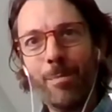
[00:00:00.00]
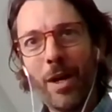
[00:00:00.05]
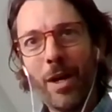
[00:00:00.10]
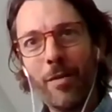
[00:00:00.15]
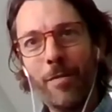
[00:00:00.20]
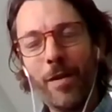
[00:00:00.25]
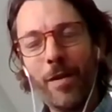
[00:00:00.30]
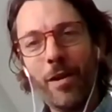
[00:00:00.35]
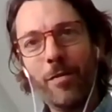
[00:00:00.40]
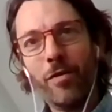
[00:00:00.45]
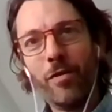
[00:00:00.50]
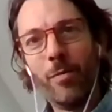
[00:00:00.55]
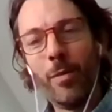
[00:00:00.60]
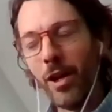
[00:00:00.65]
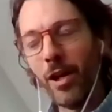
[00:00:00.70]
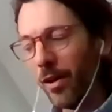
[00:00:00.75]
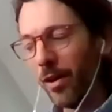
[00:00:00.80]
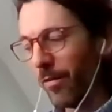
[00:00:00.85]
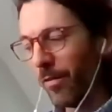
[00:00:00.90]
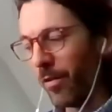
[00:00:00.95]
benefit from
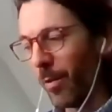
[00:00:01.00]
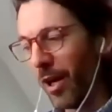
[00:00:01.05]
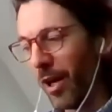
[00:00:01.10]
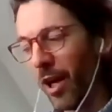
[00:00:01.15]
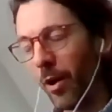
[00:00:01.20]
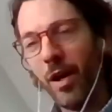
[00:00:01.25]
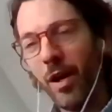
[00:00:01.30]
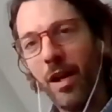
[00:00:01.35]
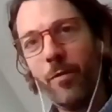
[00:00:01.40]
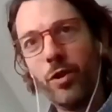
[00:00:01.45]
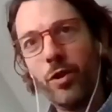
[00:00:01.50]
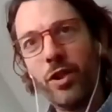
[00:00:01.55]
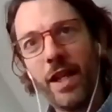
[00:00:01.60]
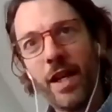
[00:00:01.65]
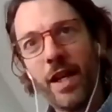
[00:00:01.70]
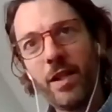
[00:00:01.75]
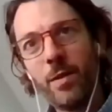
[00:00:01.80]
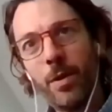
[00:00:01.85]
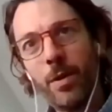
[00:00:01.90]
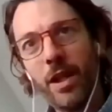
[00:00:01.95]
a lower level
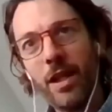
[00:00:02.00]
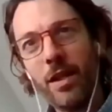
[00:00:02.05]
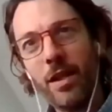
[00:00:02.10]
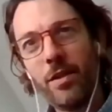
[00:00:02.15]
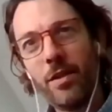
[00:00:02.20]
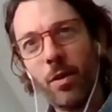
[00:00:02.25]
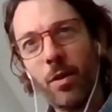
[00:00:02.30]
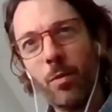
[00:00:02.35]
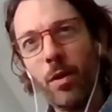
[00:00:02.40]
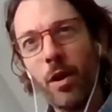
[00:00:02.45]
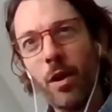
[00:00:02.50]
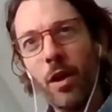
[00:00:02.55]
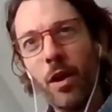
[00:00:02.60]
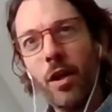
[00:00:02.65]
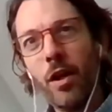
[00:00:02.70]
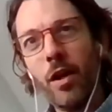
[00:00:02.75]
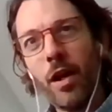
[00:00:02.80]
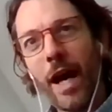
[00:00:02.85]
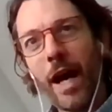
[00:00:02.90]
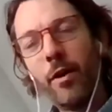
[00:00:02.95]
GSP. So,
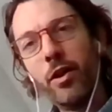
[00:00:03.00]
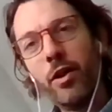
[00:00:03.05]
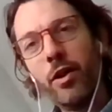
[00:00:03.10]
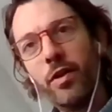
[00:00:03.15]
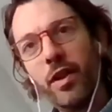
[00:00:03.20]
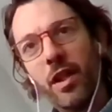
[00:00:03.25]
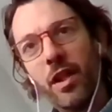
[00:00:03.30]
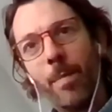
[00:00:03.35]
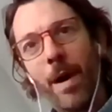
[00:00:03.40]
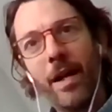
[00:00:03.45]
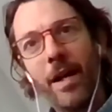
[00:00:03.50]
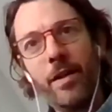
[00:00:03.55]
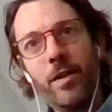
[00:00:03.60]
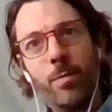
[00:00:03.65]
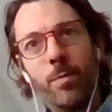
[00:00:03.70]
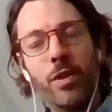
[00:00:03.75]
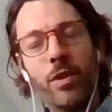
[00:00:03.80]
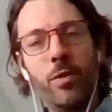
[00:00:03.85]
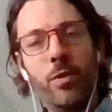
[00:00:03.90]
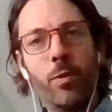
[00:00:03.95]
how do you see the balance
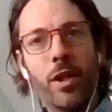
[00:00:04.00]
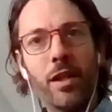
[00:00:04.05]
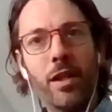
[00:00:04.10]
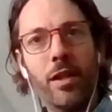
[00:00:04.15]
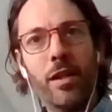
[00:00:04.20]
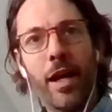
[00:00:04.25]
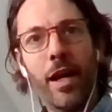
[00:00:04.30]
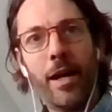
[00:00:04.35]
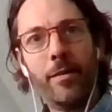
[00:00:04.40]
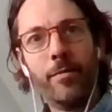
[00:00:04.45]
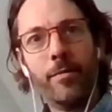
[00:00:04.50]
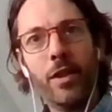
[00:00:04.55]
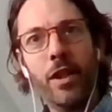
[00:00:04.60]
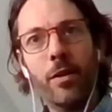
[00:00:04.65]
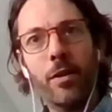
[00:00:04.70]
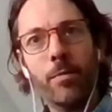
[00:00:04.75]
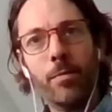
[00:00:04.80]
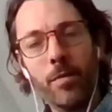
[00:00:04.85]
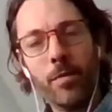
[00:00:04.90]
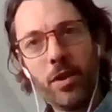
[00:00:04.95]
between that,
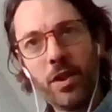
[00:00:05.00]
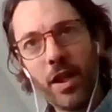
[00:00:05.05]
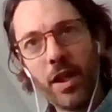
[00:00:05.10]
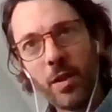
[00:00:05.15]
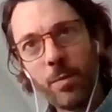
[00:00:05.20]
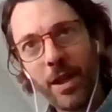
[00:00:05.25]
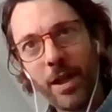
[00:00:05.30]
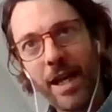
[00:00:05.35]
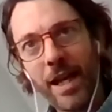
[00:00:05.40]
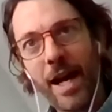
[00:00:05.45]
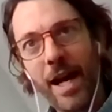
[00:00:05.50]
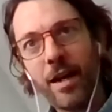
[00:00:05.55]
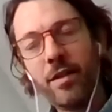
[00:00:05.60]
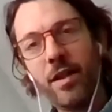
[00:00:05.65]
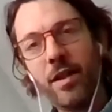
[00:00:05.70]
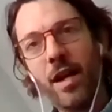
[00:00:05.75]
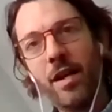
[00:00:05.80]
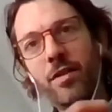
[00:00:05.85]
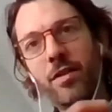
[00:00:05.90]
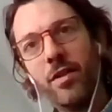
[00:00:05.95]
GSP
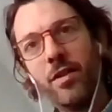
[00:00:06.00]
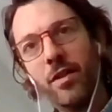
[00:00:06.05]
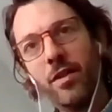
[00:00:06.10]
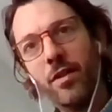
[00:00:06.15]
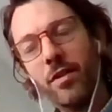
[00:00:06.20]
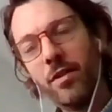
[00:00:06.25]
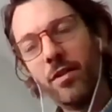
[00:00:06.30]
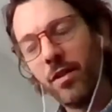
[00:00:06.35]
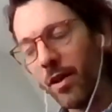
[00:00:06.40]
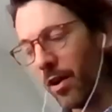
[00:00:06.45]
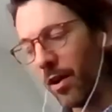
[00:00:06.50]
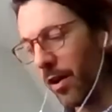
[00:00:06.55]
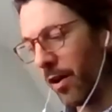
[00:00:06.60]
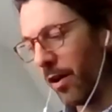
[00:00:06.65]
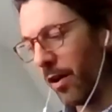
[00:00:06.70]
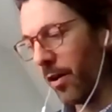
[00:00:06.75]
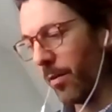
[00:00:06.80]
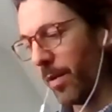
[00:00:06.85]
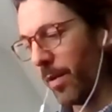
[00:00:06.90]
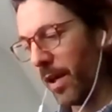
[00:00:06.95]
access and
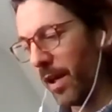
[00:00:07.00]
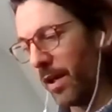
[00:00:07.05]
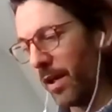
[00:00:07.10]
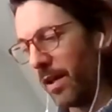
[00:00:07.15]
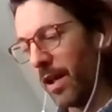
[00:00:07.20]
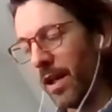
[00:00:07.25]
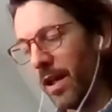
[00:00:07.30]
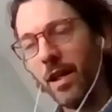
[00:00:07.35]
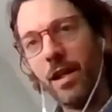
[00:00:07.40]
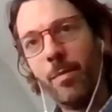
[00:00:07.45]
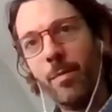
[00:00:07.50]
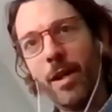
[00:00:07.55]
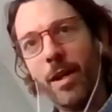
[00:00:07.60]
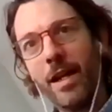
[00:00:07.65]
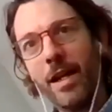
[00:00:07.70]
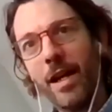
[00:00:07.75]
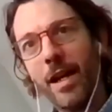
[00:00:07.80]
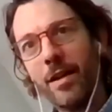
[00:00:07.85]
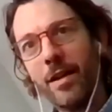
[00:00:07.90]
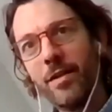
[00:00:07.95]

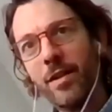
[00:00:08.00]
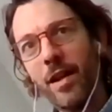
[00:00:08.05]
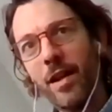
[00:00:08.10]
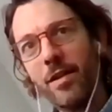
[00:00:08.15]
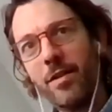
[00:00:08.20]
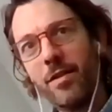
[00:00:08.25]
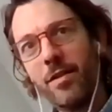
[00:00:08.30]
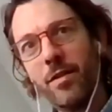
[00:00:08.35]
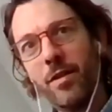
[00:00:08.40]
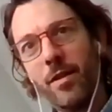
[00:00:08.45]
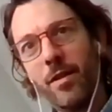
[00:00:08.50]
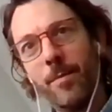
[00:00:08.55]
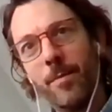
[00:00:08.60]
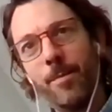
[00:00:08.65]
EBA access?